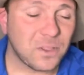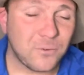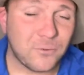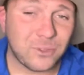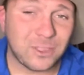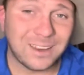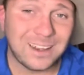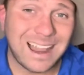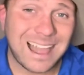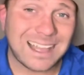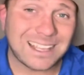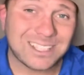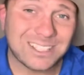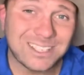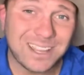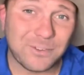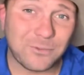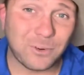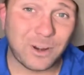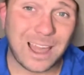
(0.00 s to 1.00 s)
for the
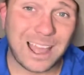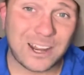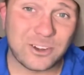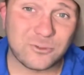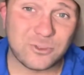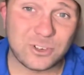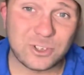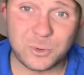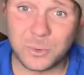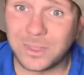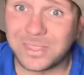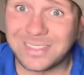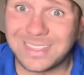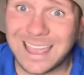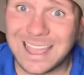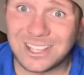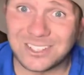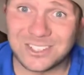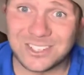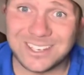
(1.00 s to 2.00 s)
last several hundred to a
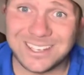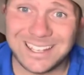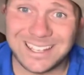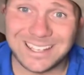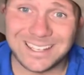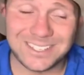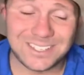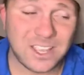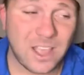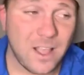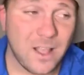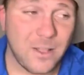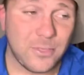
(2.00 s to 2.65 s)
thousand years,